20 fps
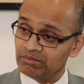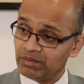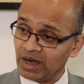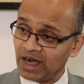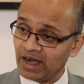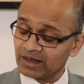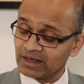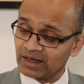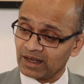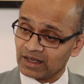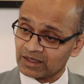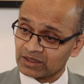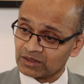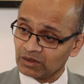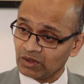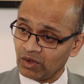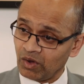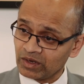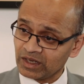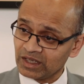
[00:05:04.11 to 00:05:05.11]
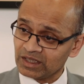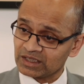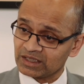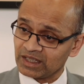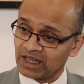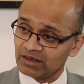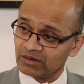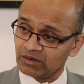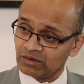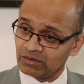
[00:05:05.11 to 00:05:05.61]
But as long as
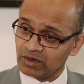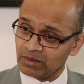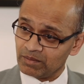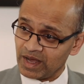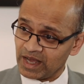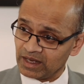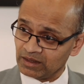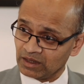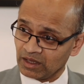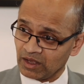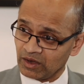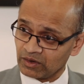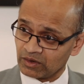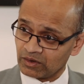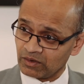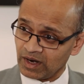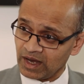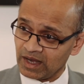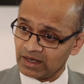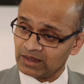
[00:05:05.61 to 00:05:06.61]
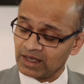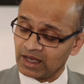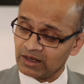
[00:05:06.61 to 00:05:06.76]
they remain low grade,